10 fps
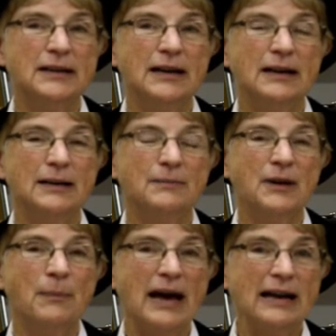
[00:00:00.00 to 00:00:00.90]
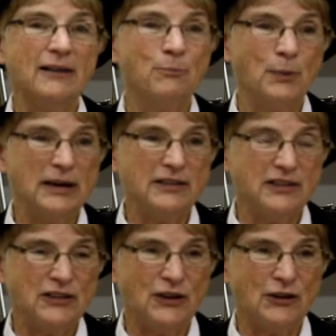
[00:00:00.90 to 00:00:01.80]
Um, the Battle of Britain
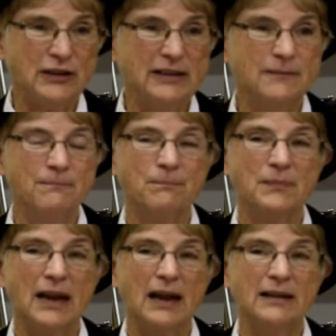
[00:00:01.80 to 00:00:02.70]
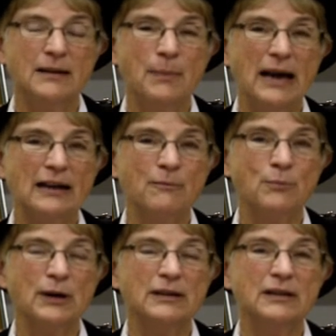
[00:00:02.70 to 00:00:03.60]
started. And the Battle of
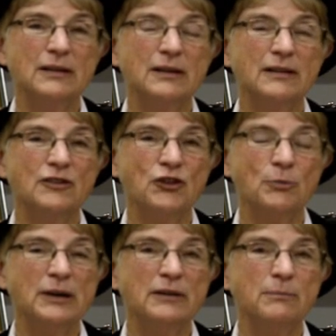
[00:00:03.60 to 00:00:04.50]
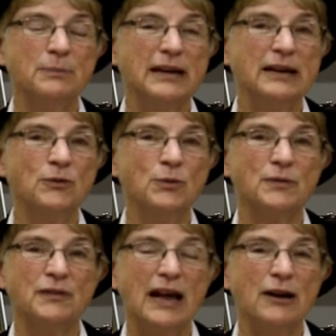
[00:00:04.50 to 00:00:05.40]
Britain German planes would
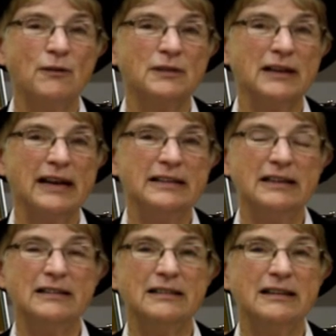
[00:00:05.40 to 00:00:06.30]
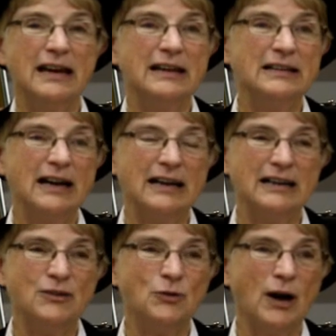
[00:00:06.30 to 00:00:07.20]
fly over London day and
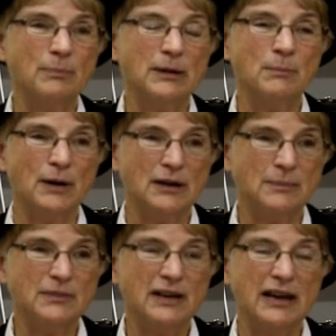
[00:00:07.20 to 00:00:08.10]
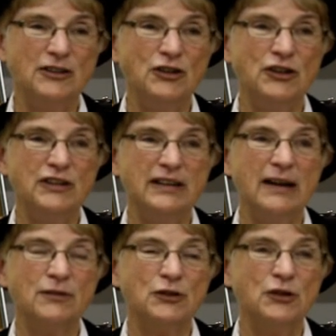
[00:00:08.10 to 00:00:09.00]
night dropping bombs, and you just
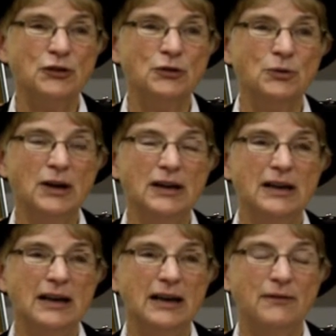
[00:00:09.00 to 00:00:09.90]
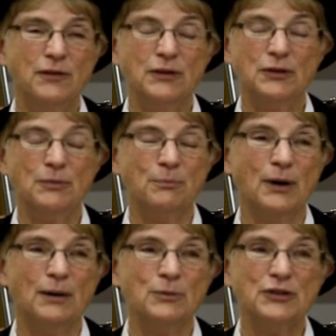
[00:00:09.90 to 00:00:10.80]
never knew if your
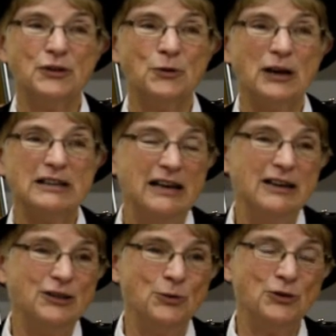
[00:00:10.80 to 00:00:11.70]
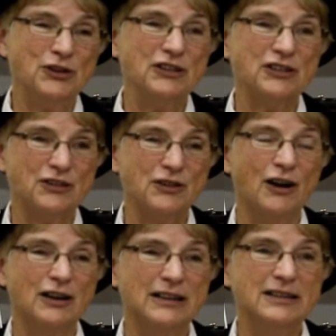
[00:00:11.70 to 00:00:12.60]
bomb was a direct hit, you were just
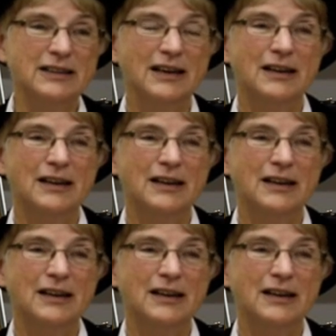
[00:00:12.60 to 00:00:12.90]
gone.